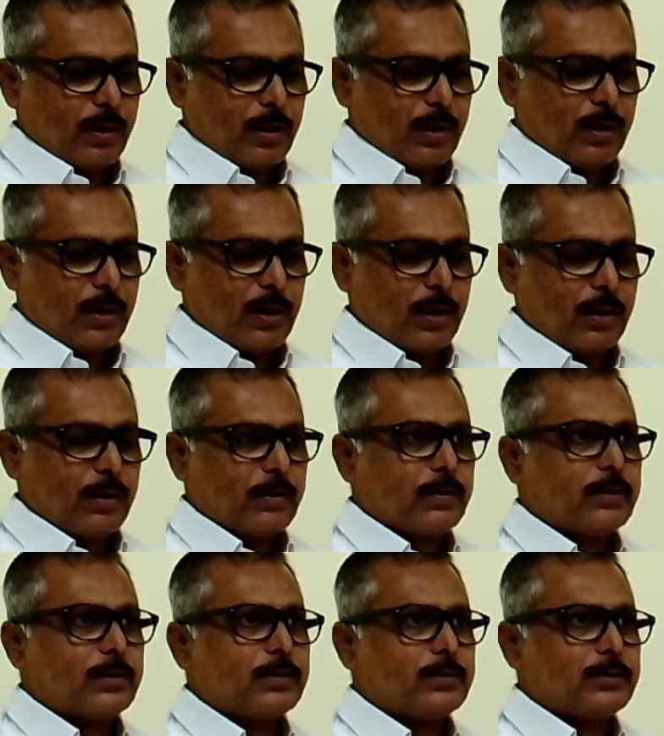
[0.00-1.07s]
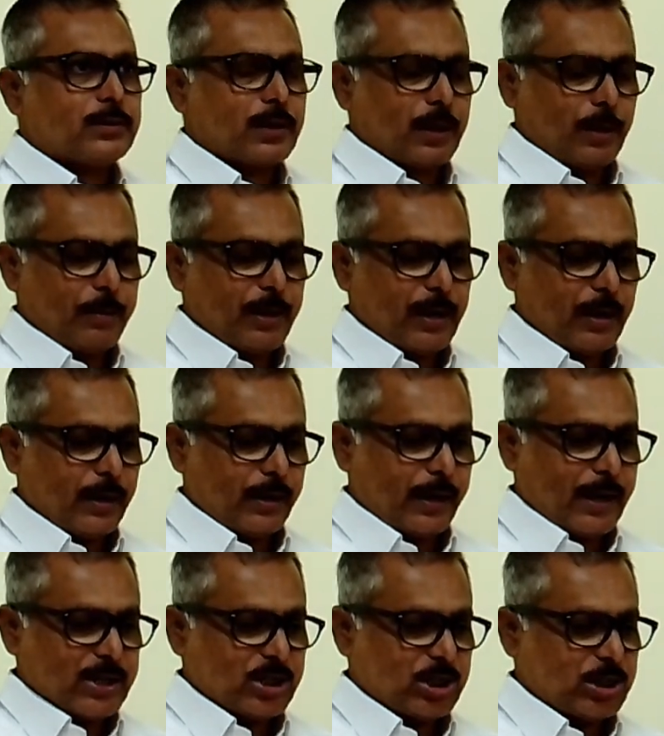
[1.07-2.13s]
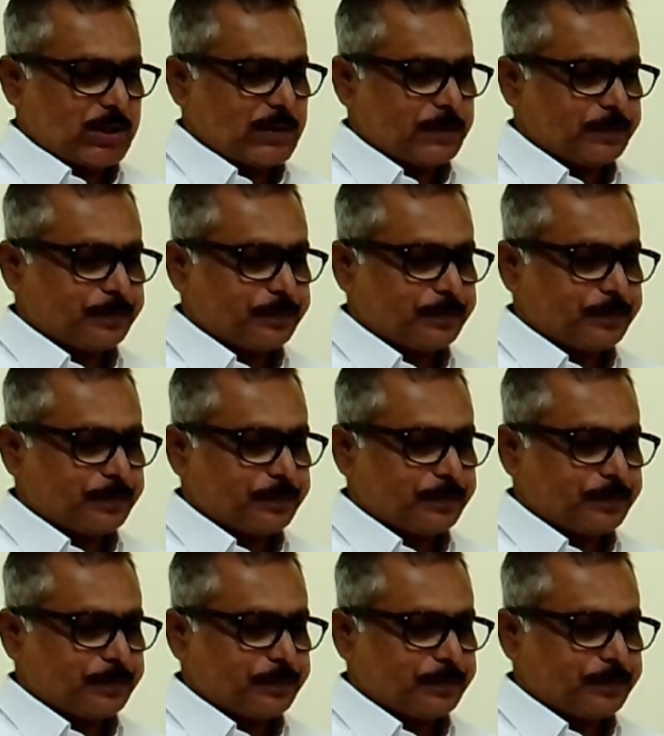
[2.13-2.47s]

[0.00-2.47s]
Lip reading: in a criminal case.